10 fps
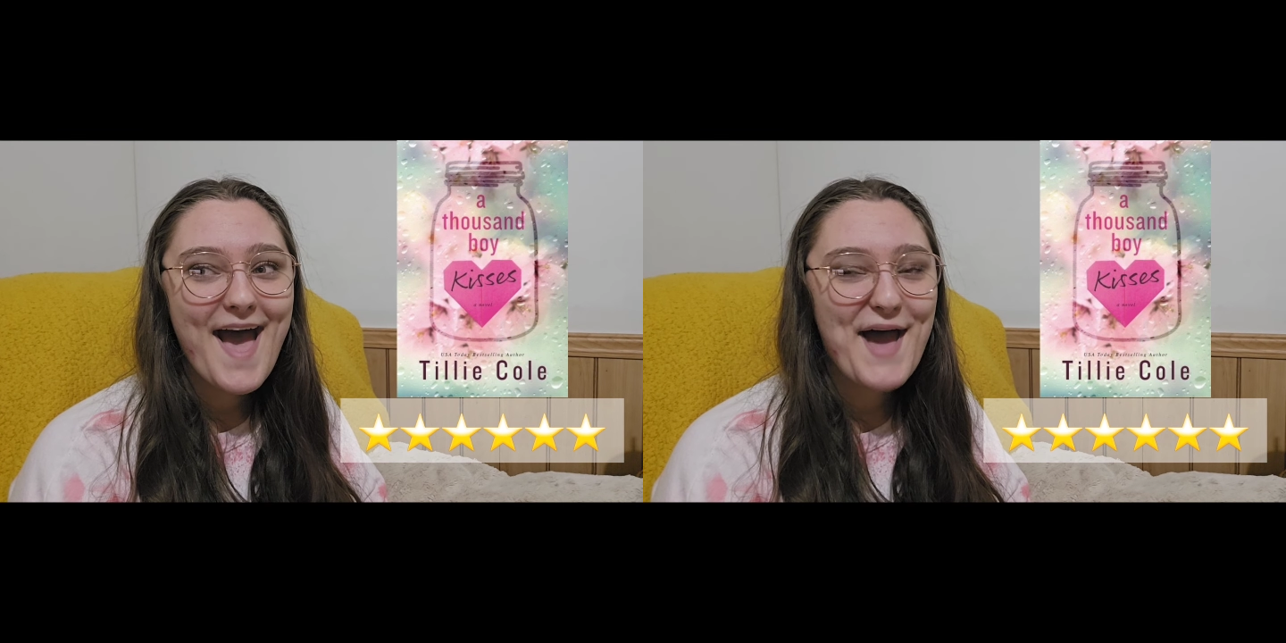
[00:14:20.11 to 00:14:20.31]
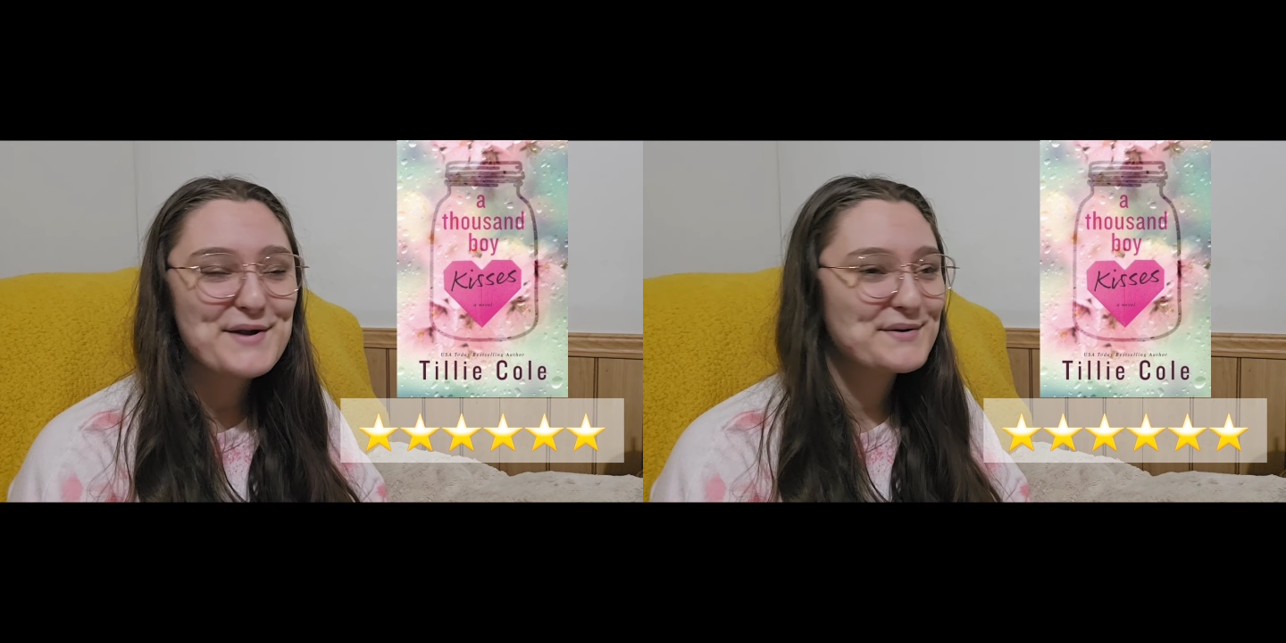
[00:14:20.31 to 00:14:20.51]

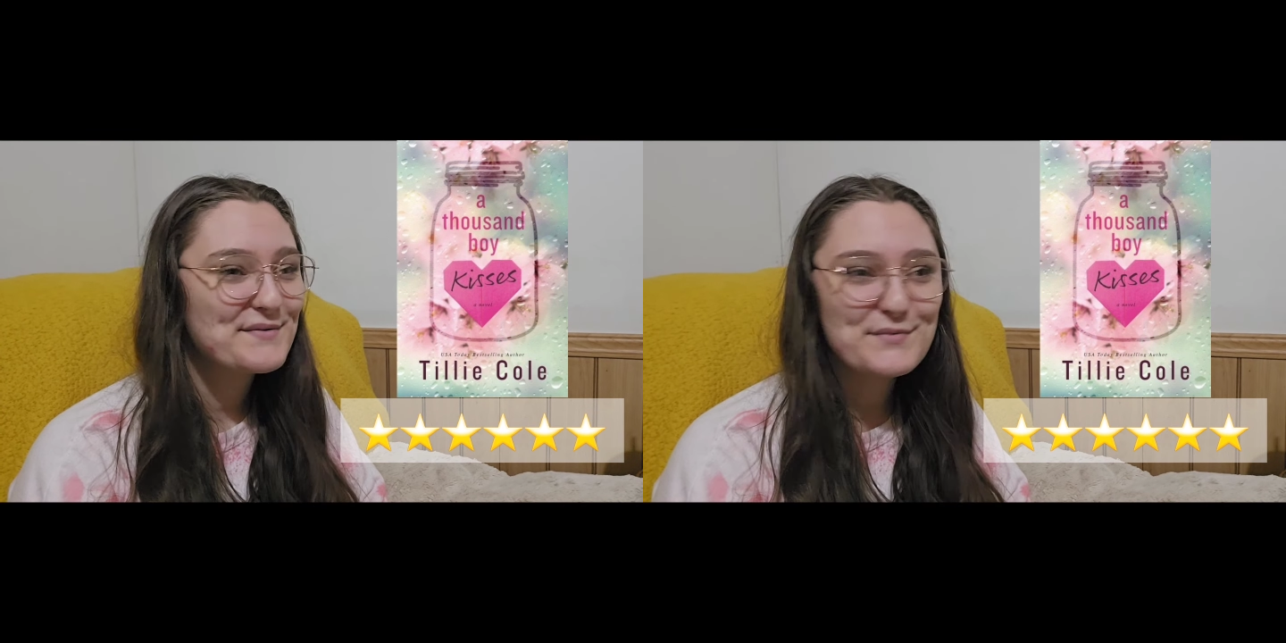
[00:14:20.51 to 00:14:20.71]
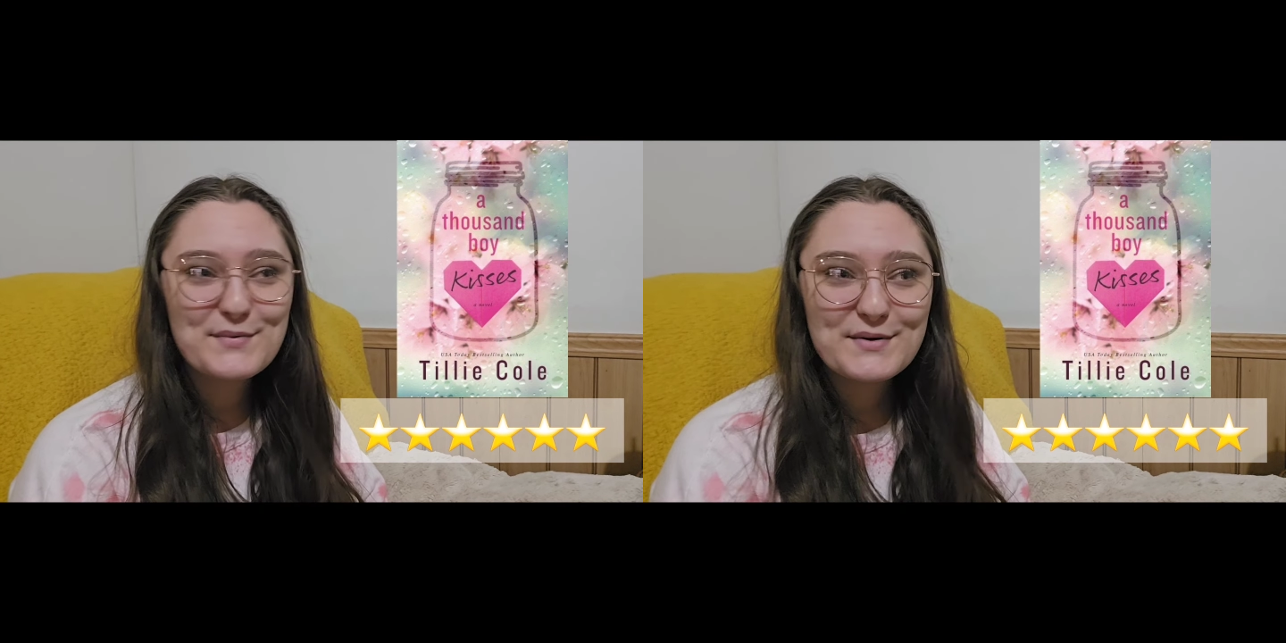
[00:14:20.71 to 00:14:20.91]
I don't
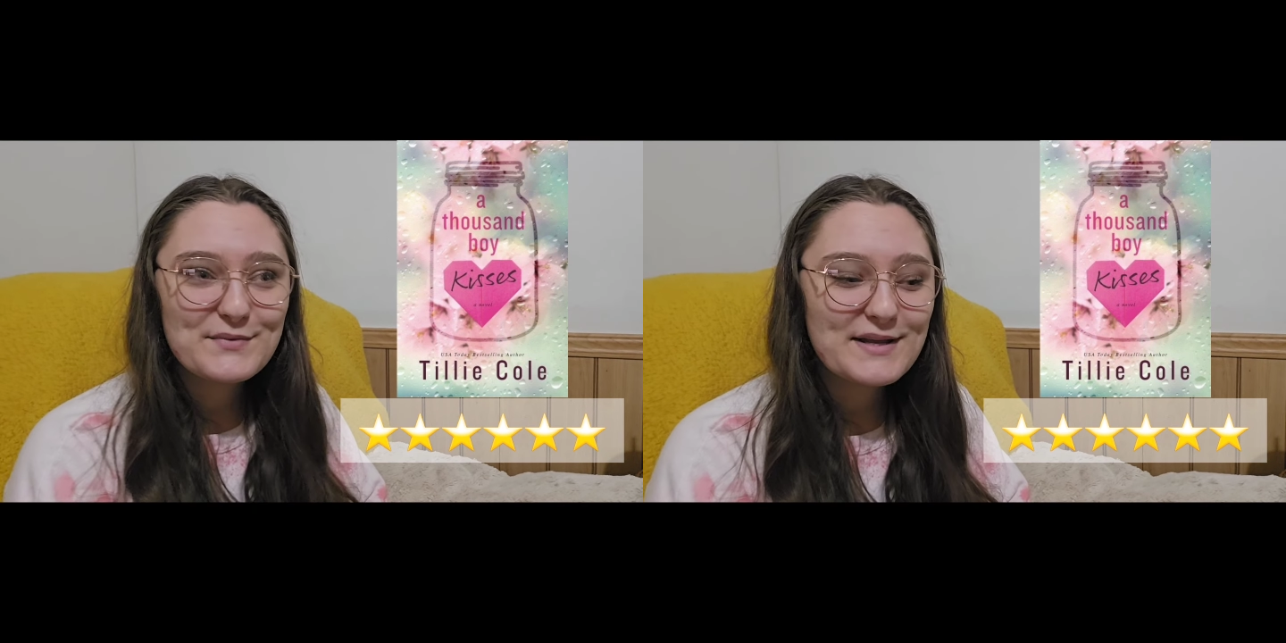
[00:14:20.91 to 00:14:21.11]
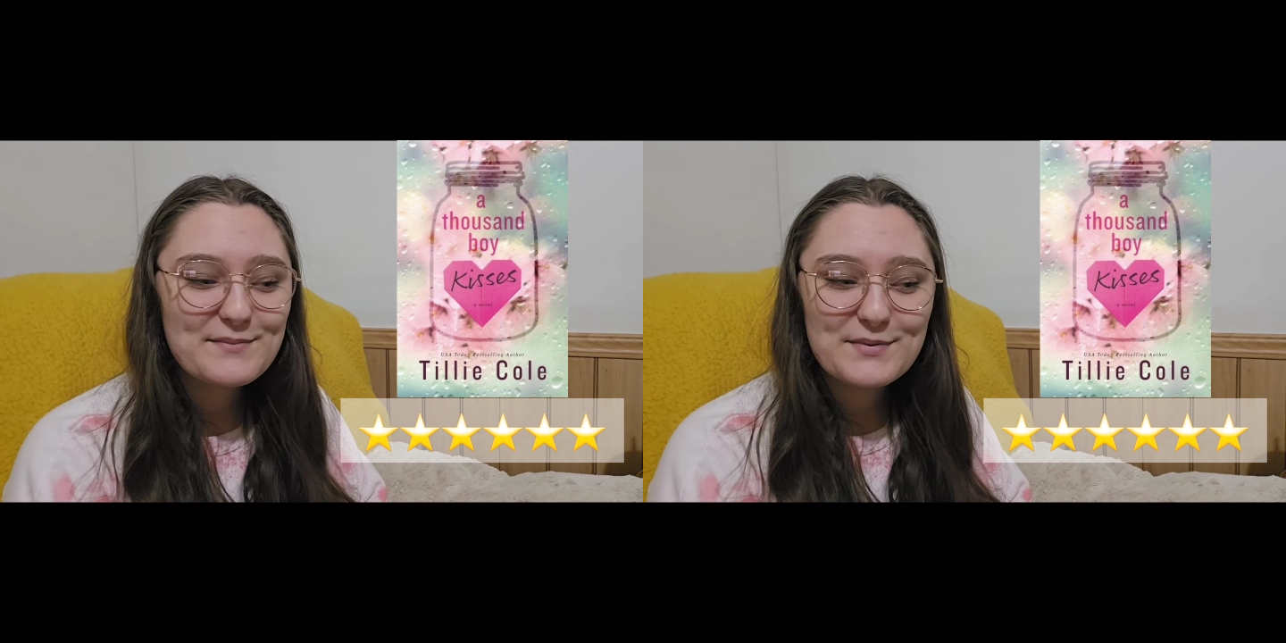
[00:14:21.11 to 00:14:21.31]
ever want to
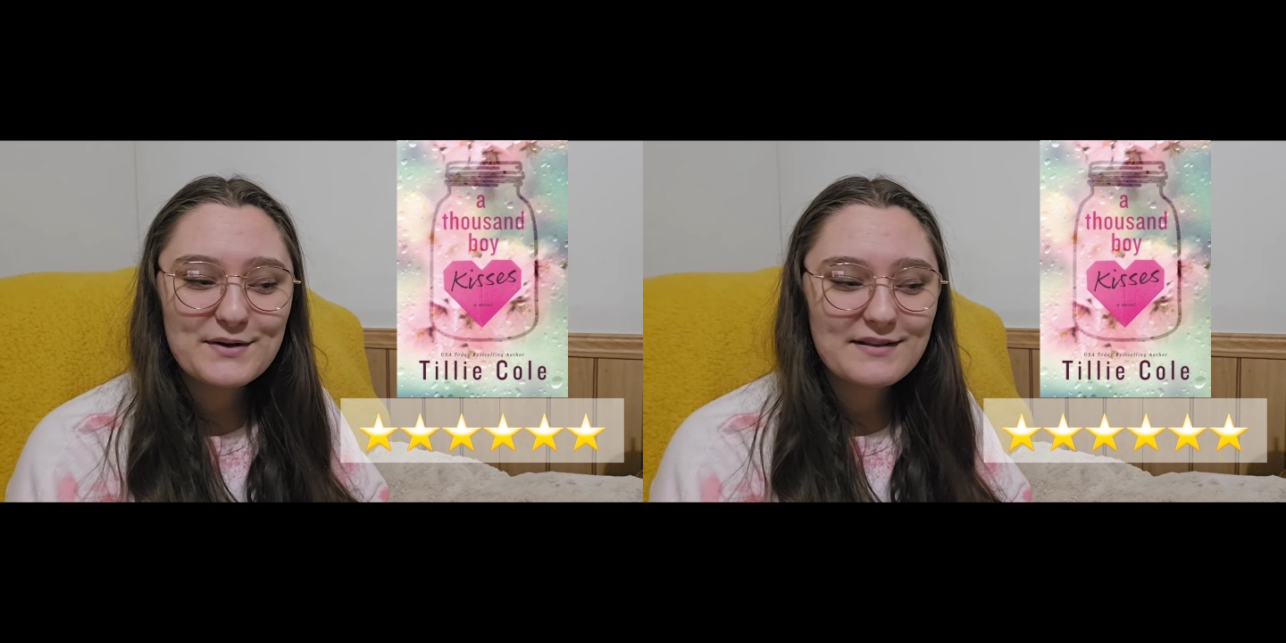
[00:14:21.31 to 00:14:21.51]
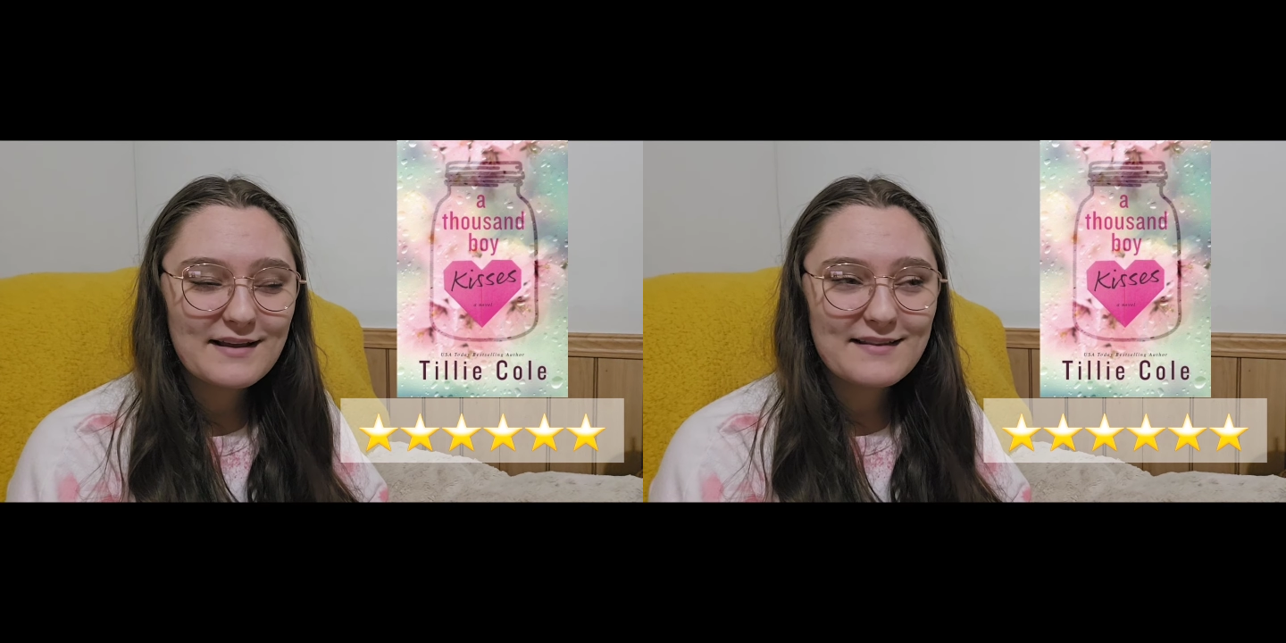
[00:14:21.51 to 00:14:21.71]
read a
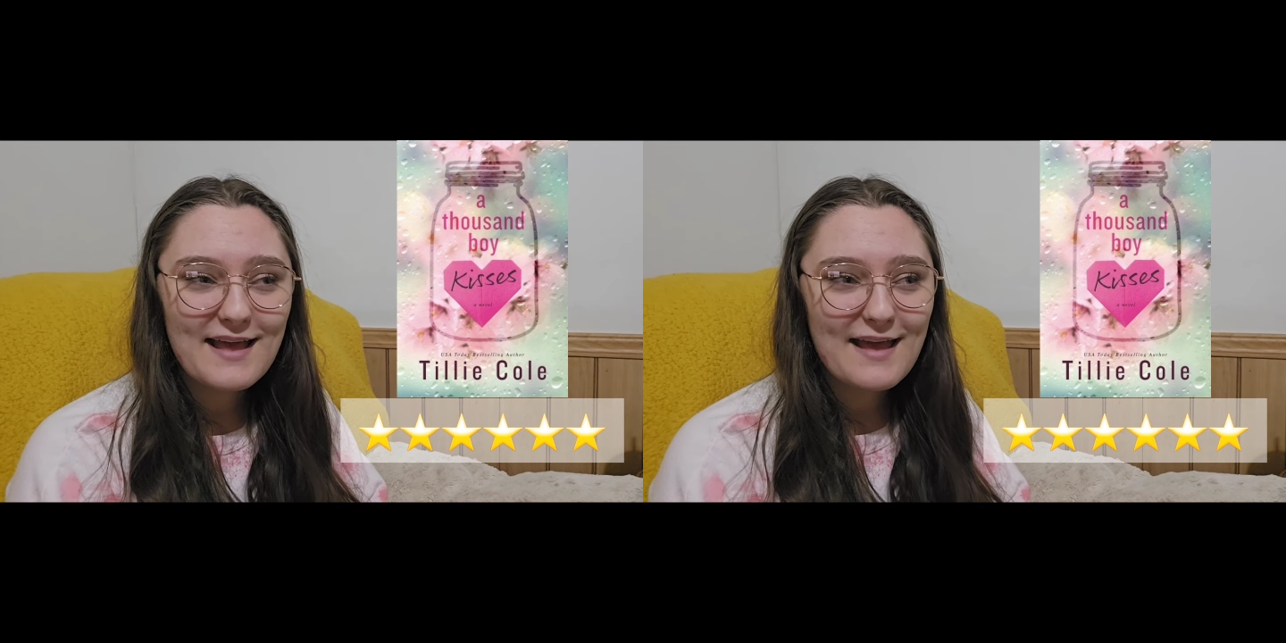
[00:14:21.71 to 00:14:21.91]
book like that